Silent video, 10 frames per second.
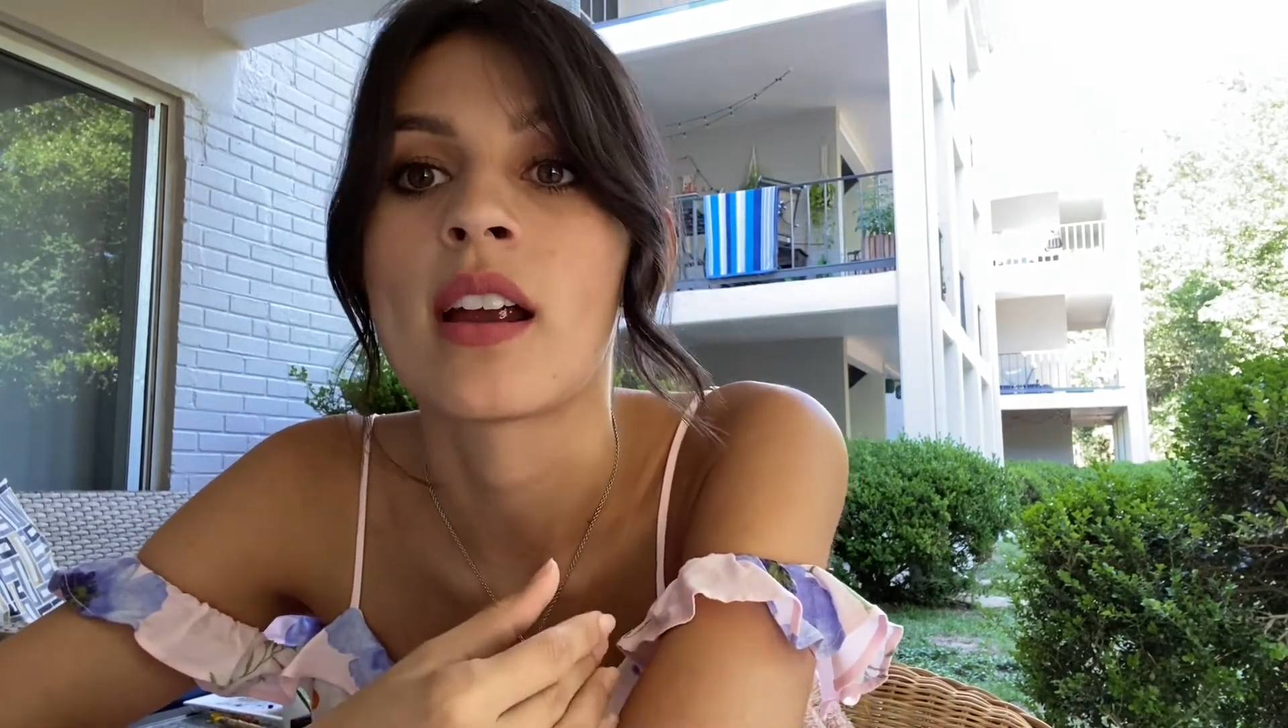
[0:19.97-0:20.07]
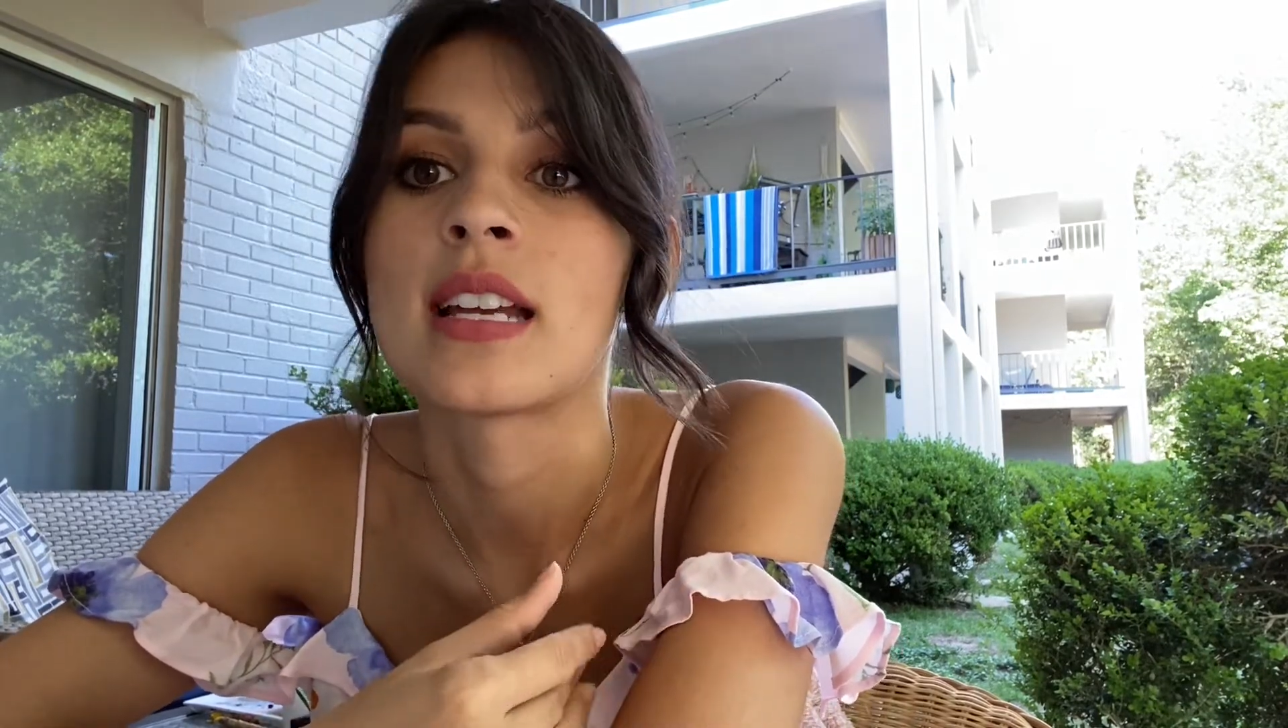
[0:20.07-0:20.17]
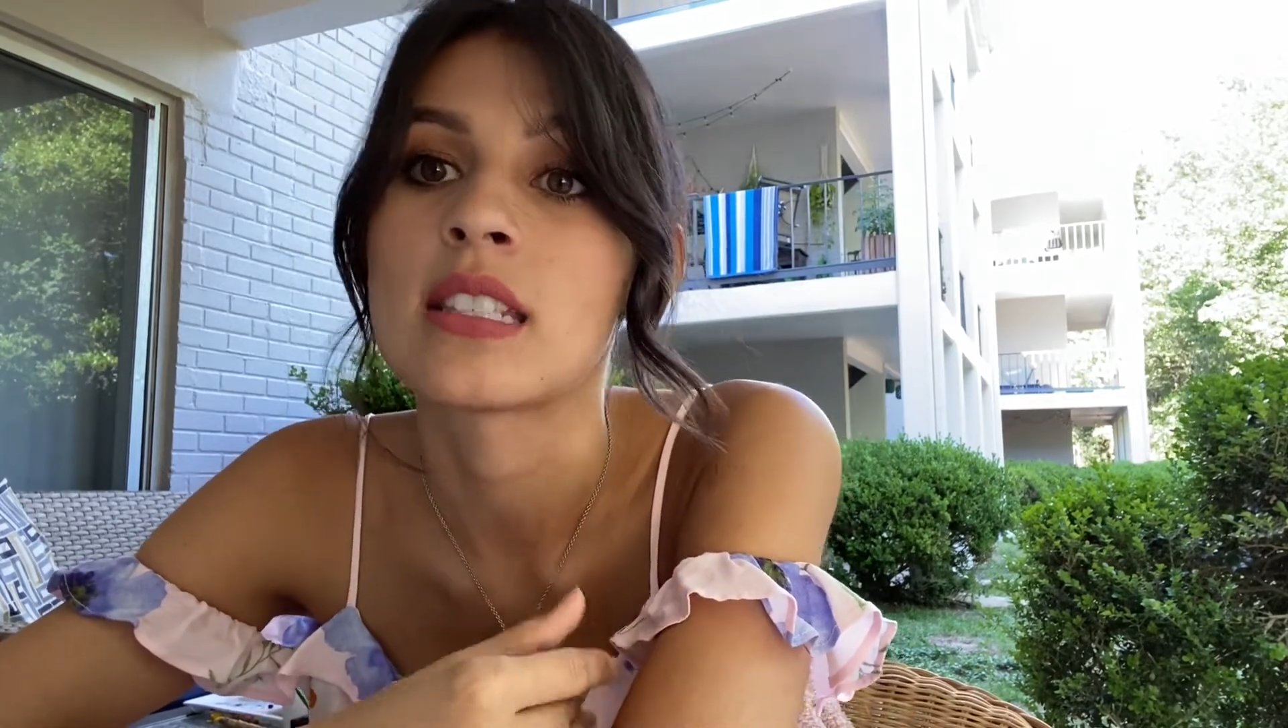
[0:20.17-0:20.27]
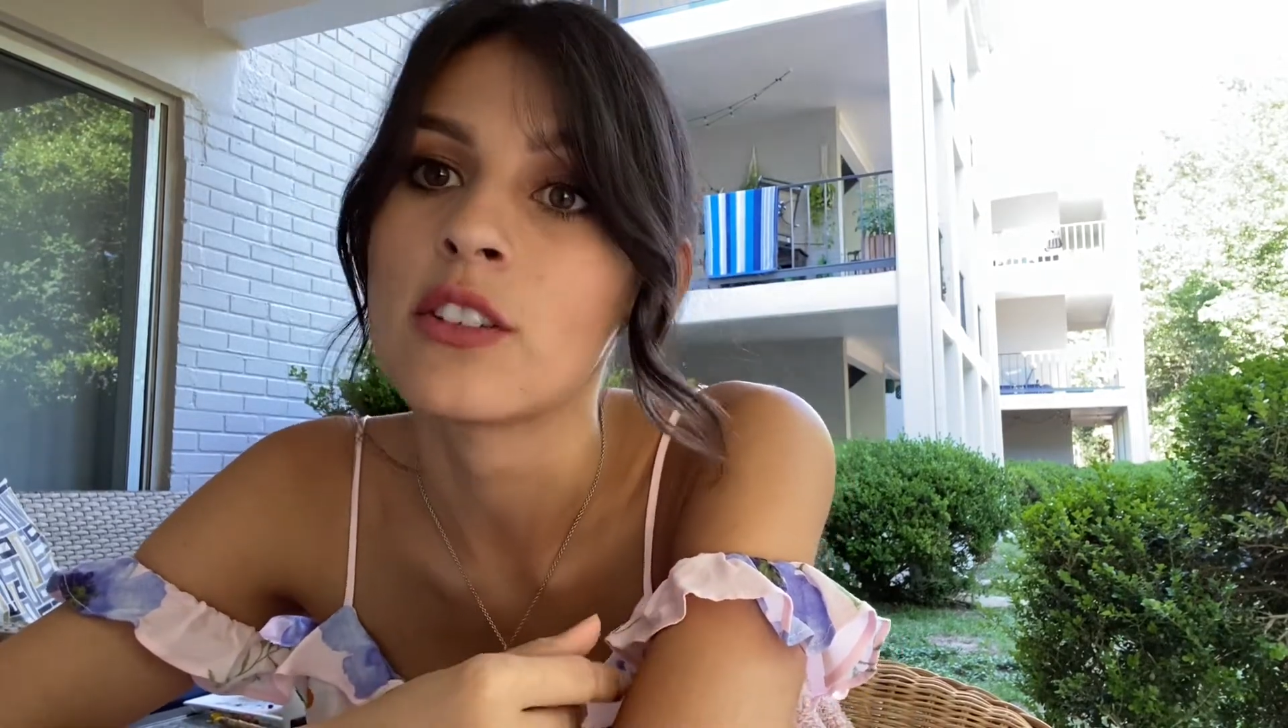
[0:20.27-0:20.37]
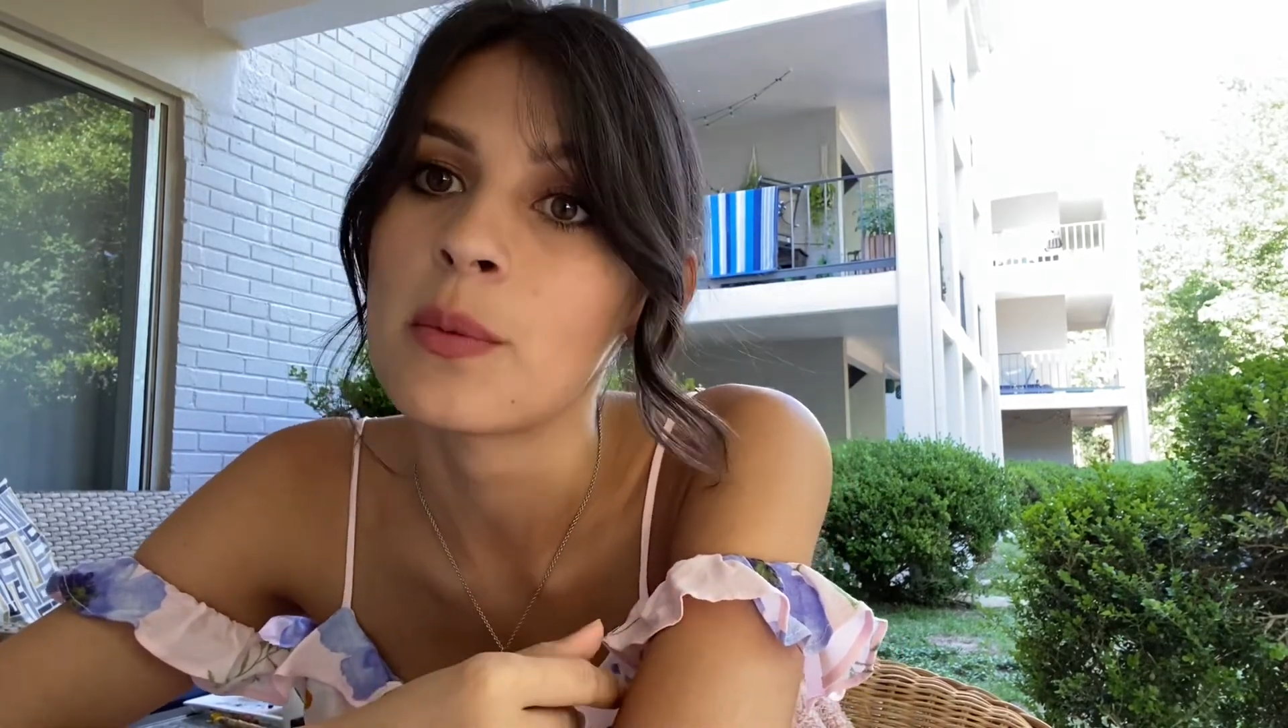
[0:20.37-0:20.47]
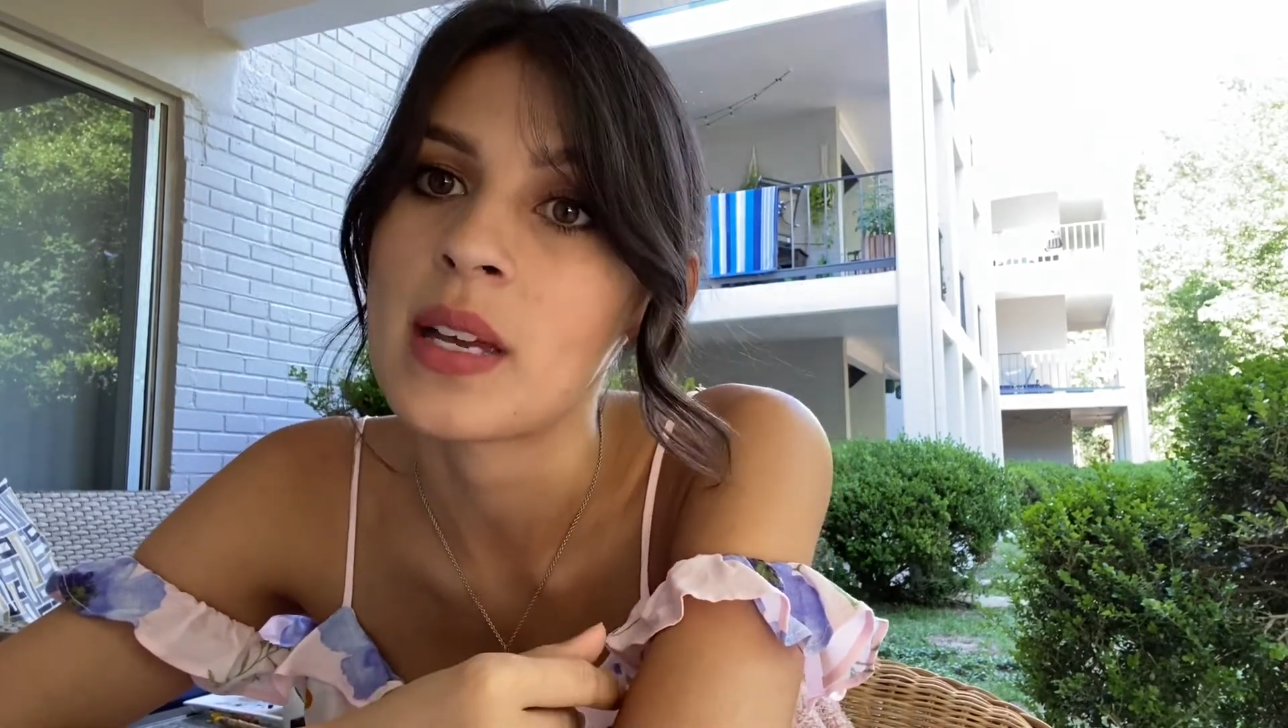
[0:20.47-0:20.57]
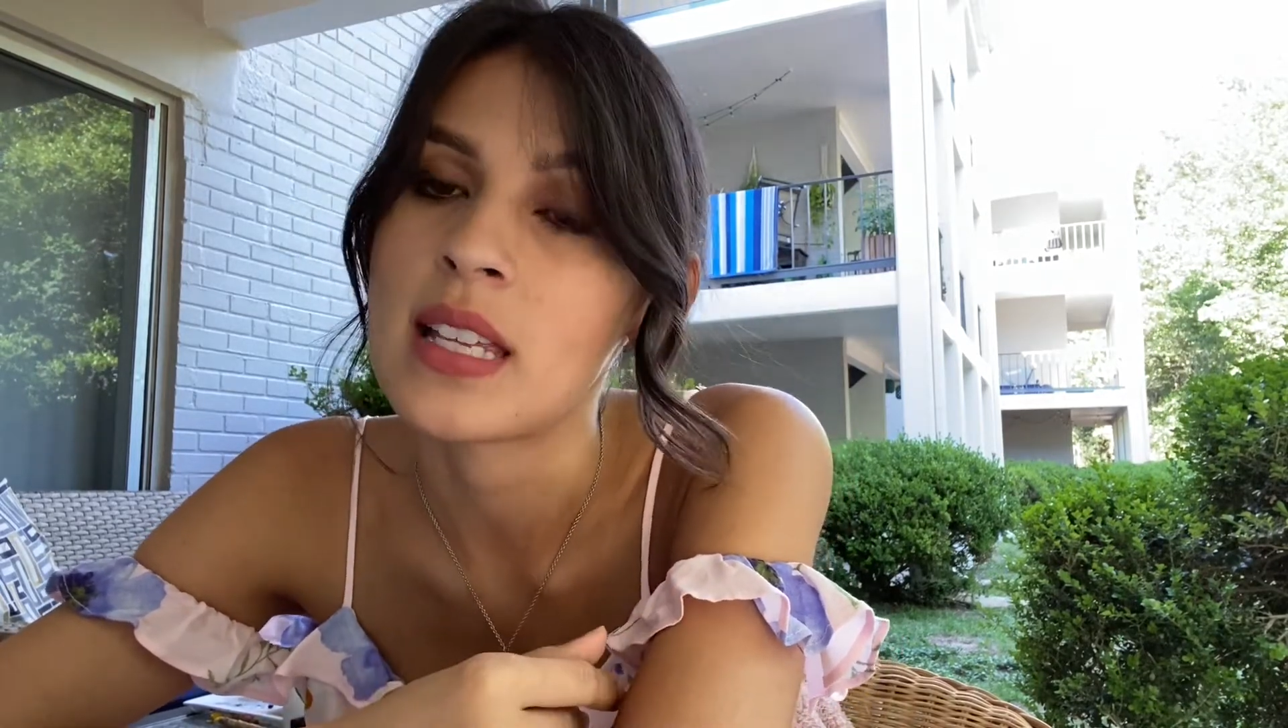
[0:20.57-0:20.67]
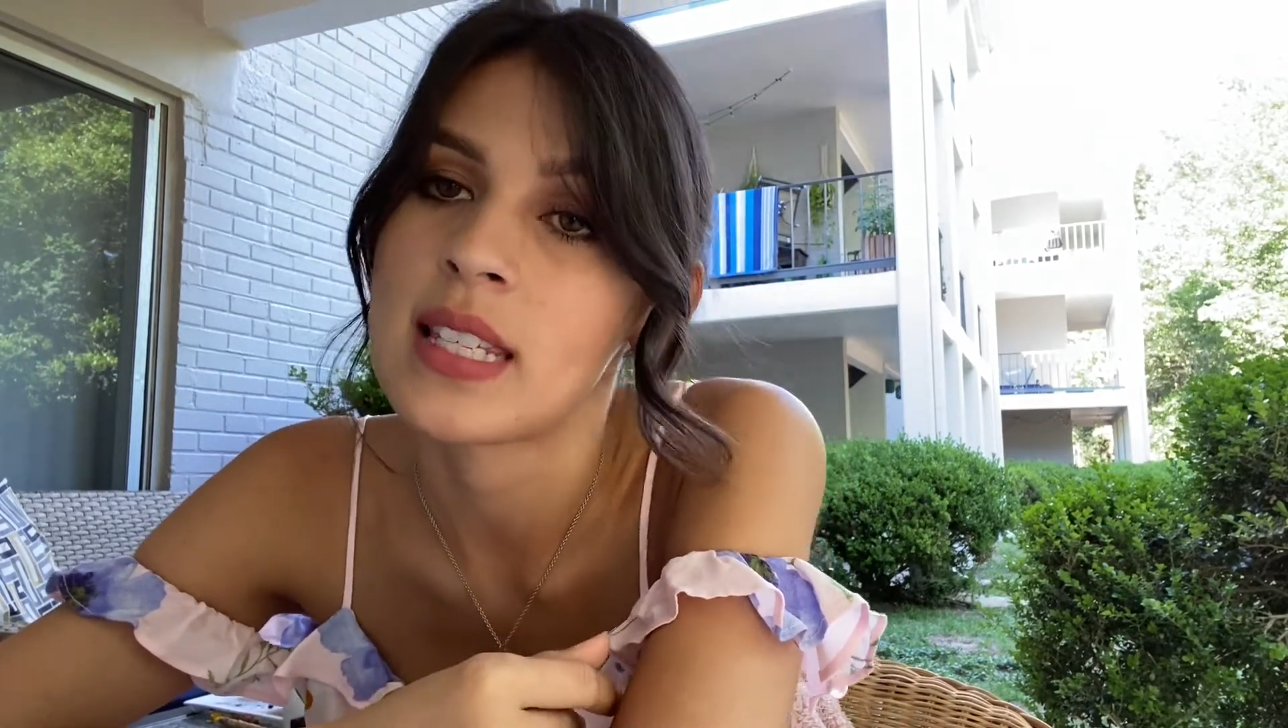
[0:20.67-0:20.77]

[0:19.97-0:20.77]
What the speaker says: as humans,